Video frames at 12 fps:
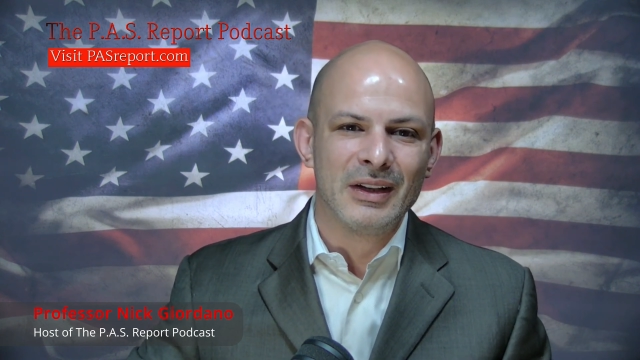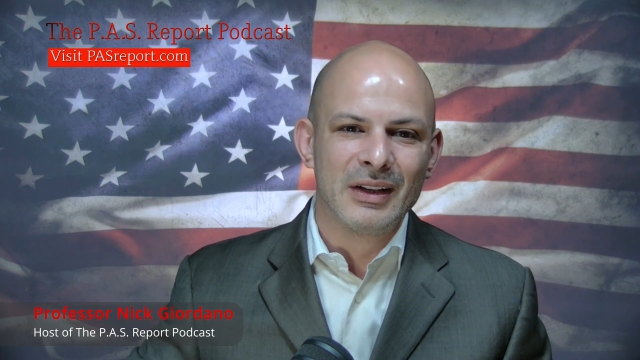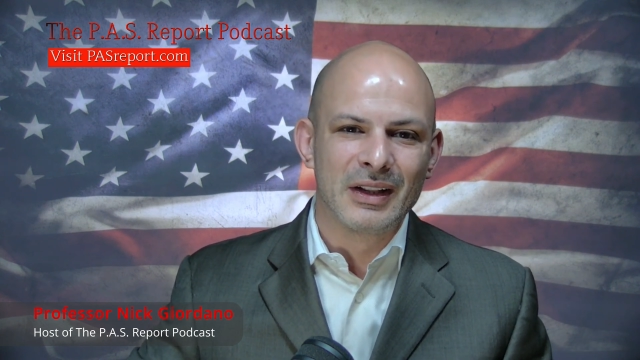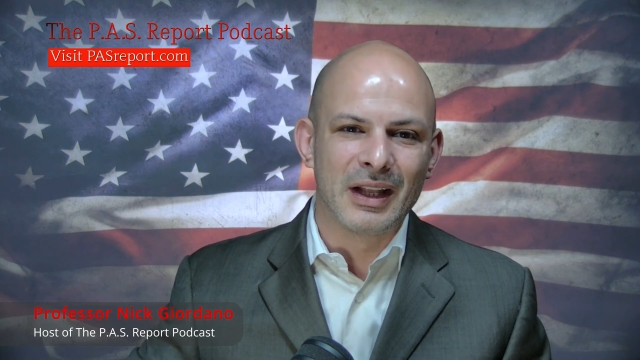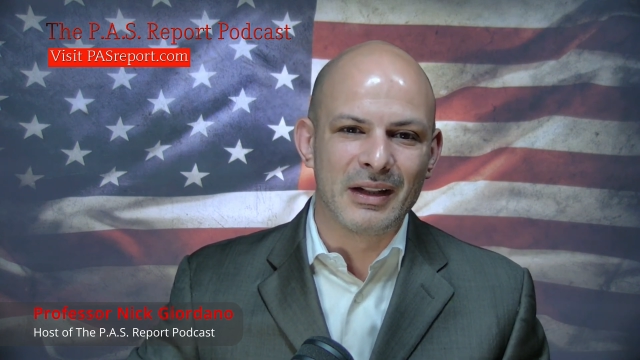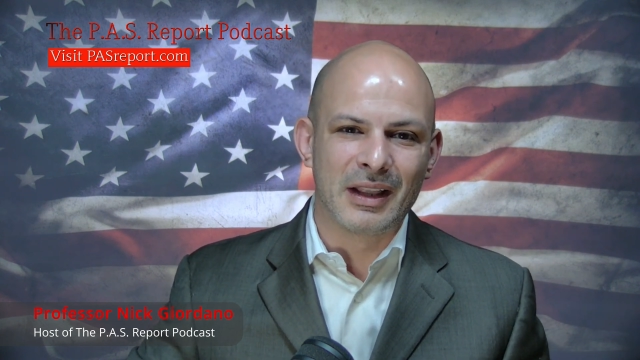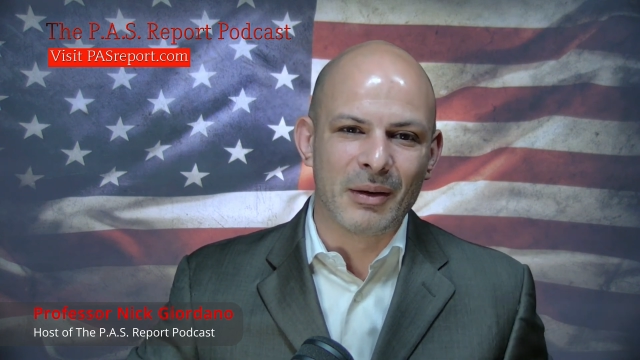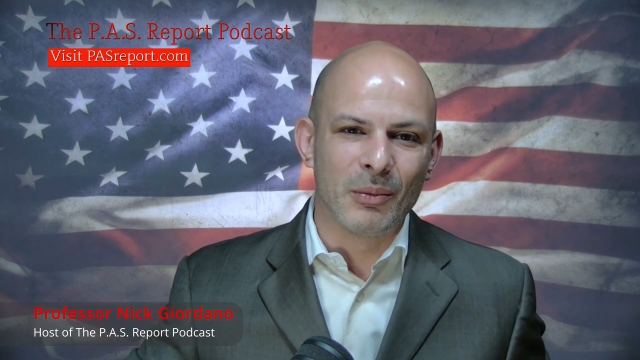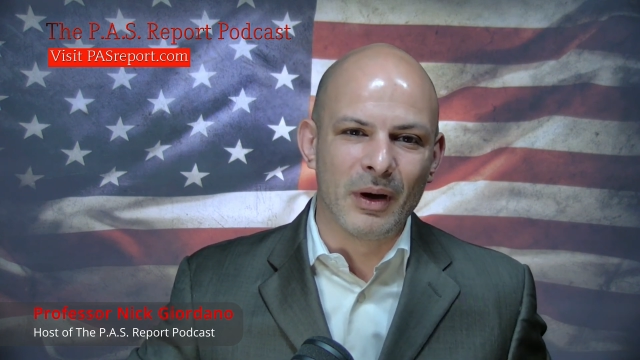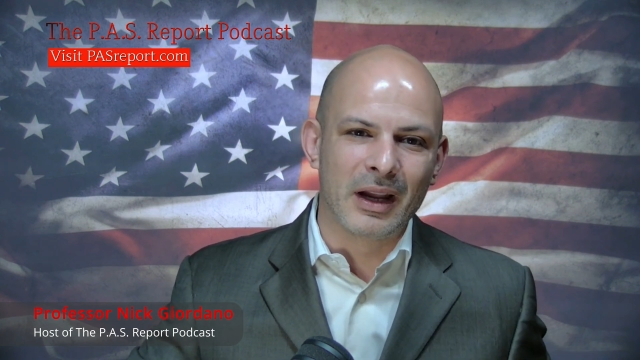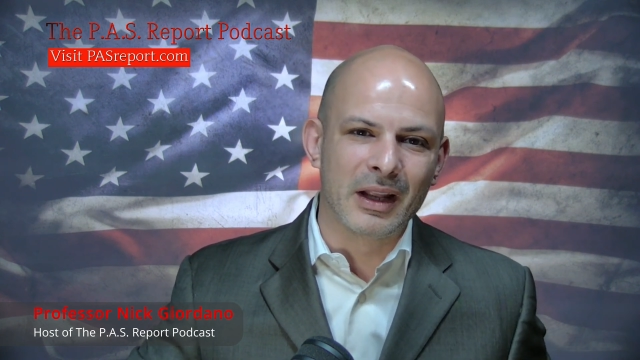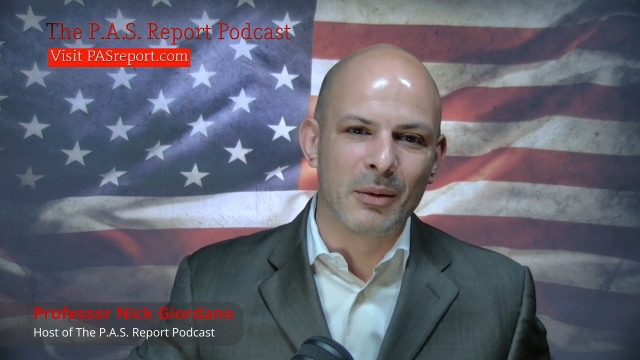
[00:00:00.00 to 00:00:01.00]
That
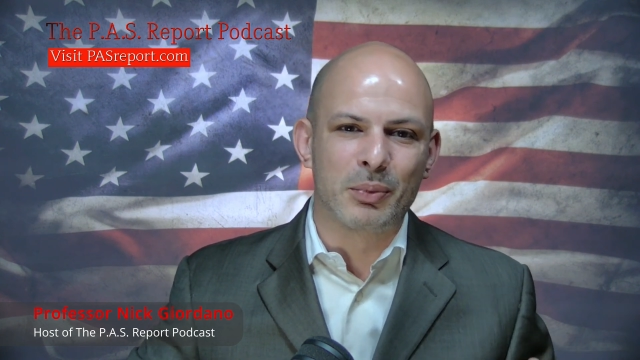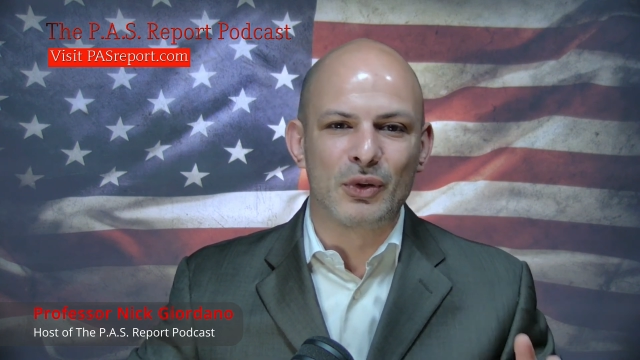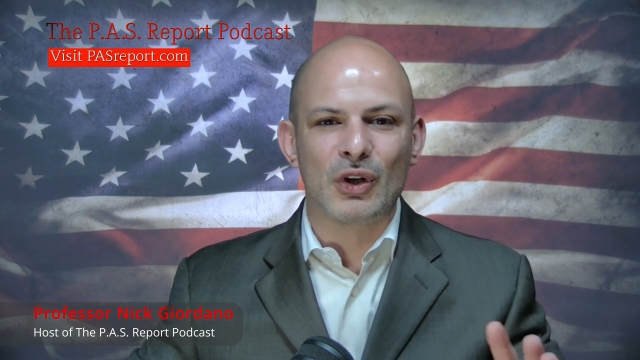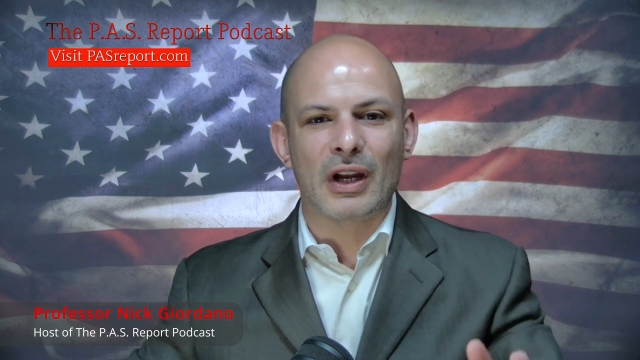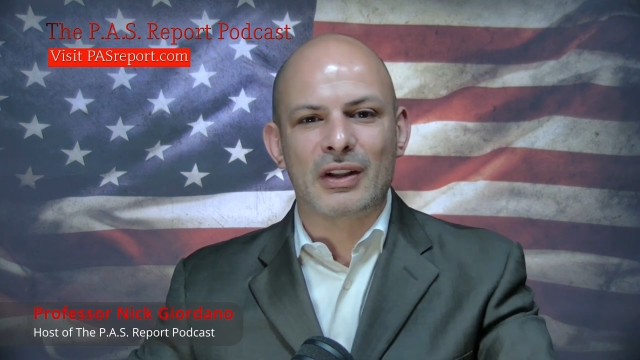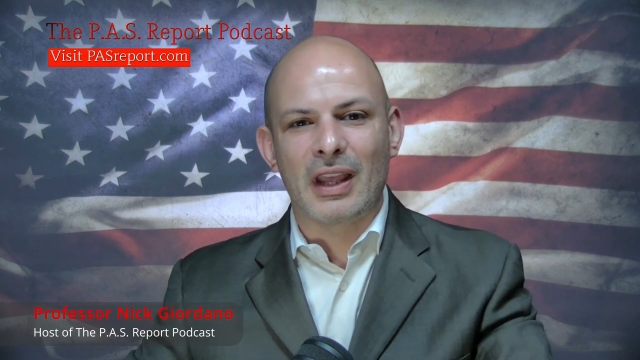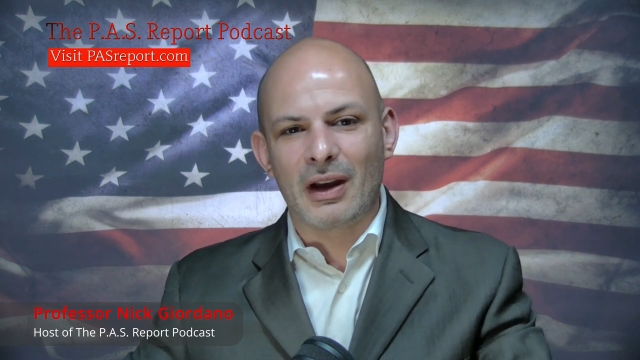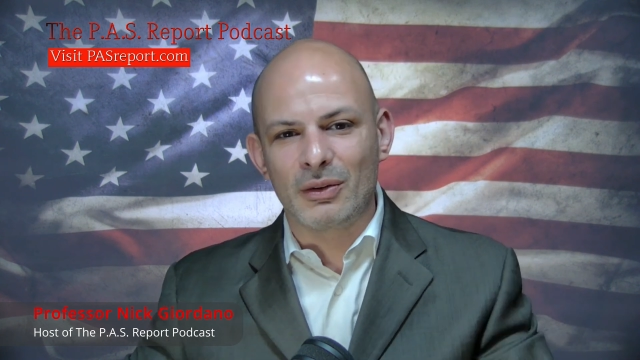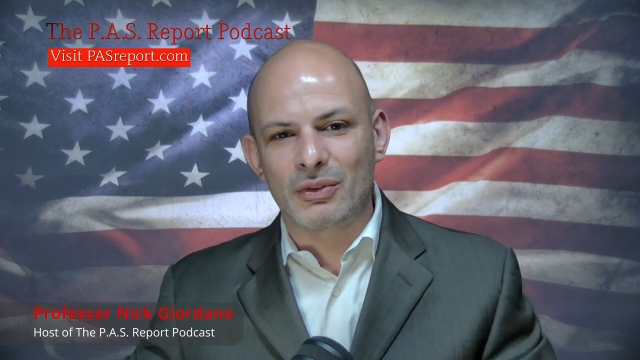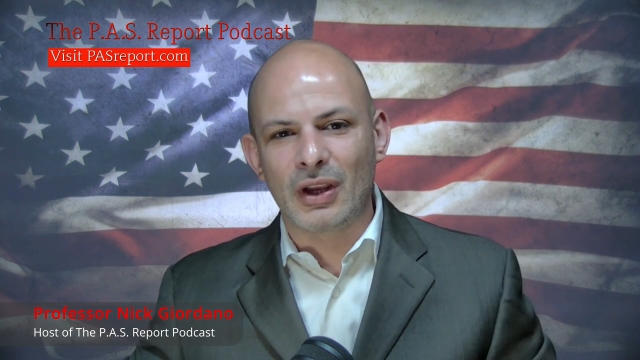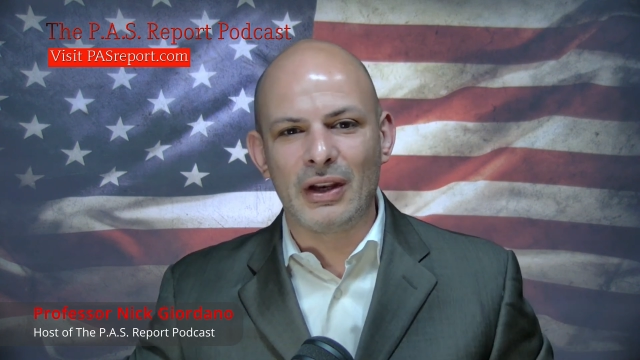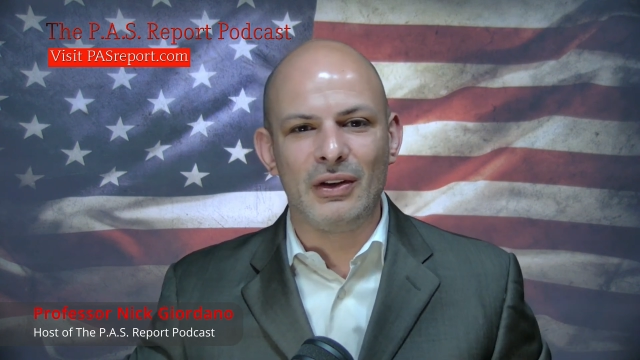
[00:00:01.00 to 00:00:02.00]
we're going to project out
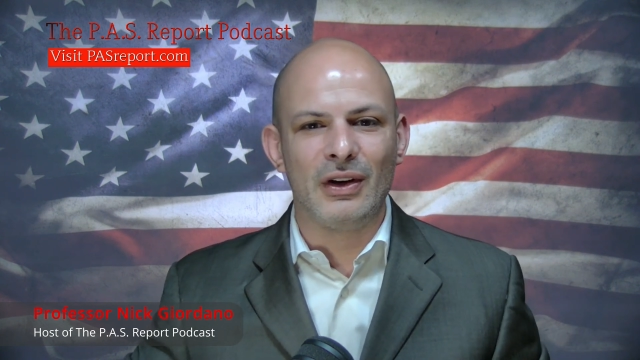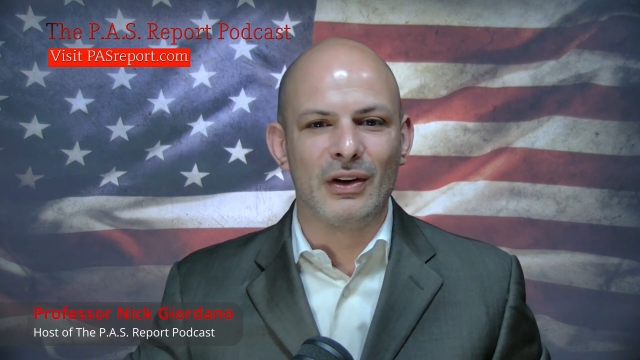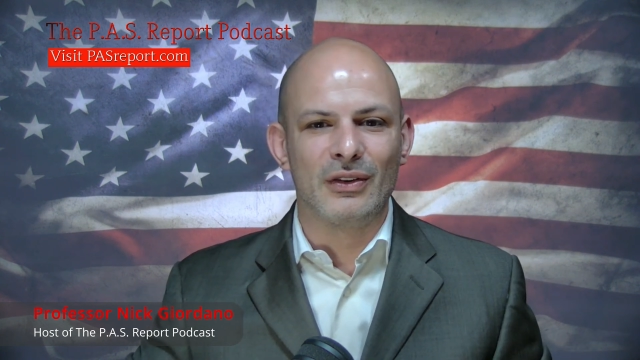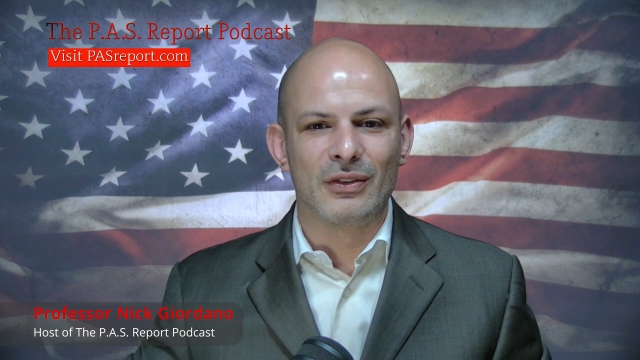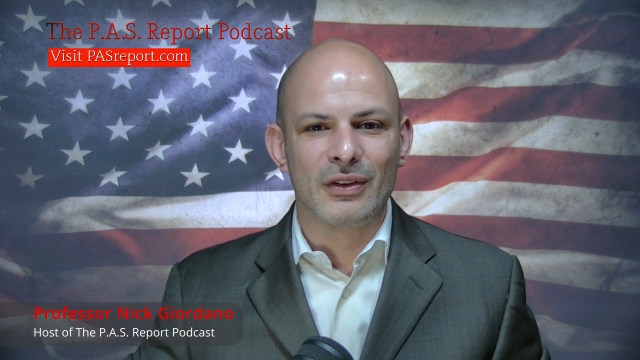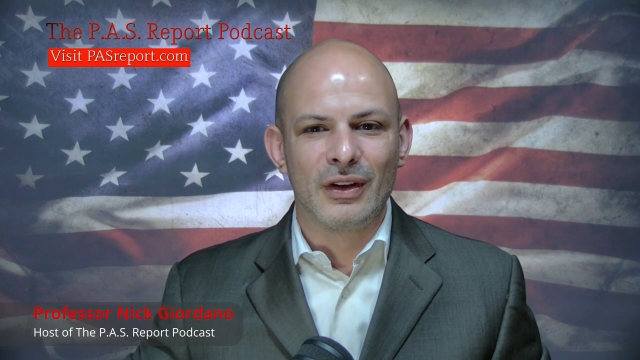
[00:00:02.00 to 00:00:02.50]
10 years.